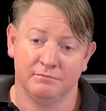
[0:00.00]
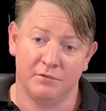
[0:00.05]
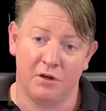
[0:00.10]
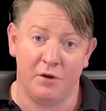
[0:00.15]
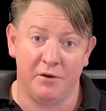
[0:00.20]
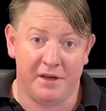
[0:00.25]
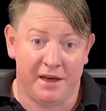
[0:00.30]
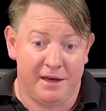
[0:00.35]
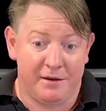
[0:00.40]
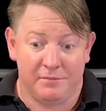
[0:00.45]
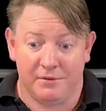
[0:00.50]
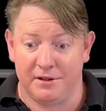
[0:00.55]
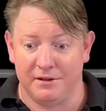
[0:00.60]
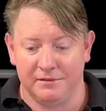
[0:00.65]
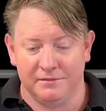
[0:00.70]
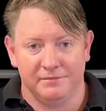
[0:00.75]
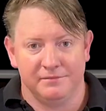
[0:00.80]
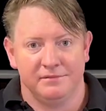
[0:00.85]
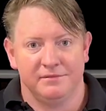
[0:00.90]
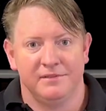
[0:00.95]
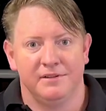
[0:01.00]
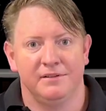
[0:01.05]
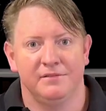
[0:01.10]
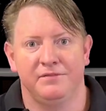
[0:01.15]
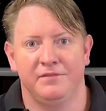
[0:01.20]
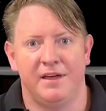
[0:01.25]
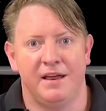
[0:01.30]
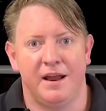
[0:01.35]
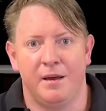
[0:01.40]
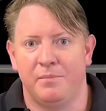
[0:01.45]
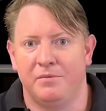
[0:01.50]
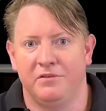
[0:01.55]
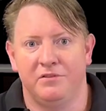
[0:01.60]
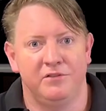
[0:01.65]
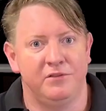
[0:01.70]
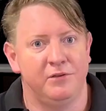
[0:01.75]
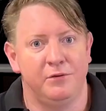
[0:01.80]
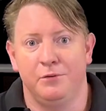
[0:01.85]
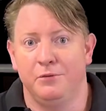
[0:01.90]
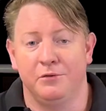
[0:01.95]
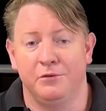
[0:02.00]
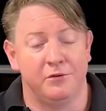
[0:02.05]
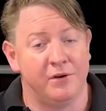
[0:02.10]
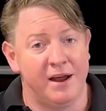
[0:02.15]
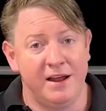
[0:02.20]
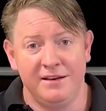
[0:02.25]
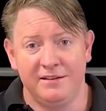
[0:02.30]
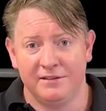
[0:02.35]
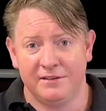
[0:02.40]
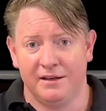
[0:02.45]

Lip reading: Okay, well, if that happens to you, great.